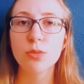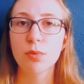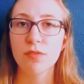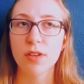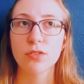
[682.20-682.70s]

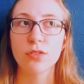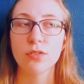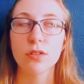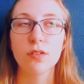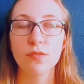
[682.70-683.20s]

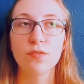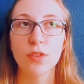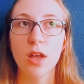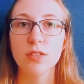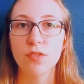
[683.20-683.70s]
professors and
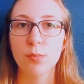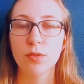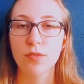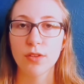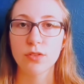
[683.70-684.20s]
philosophy
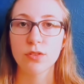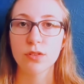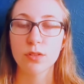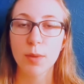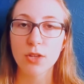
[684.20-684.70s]

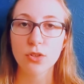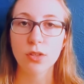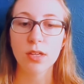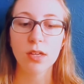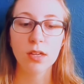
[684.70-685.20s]
professors
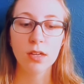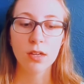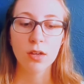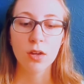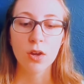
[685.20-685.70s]
especially
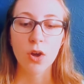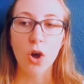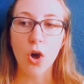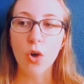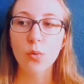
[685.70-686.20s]

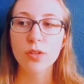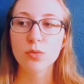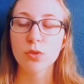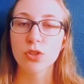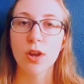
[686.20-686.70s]

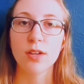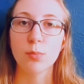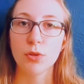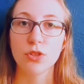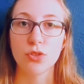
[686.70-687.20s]
always were trying
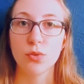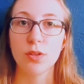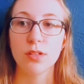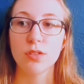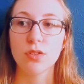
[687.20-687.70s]
to push
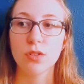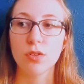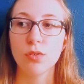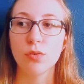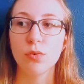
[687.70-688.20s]
students
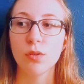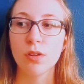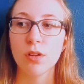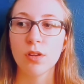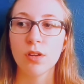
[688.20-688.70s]
to
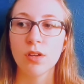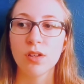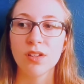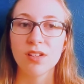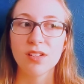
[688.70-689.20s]

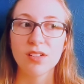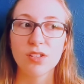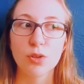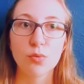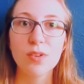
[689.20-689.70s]

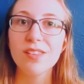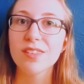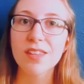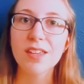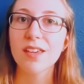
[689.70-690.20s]

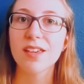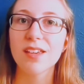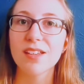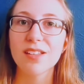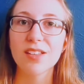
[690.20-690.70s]

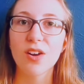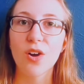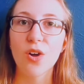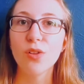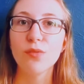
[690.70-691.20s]
rethink
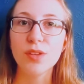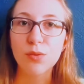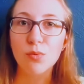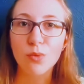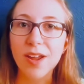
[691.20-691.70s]
all of
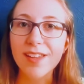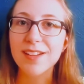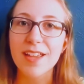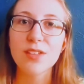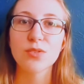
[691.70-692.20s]
the
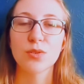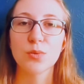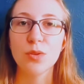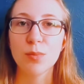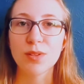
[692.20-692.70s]
right
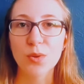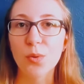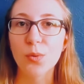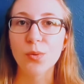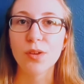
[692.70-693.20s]
answers we've been
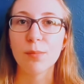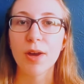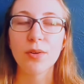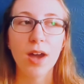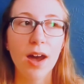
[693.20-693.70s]
told
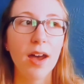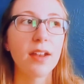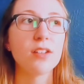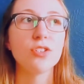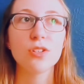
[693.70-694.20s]
about
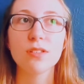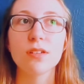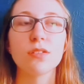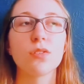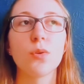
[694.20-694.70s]
God and
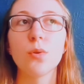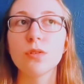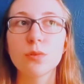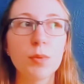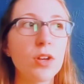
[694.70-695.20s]
Jesus and the
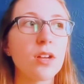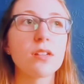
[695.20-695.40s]
Holy Spirit and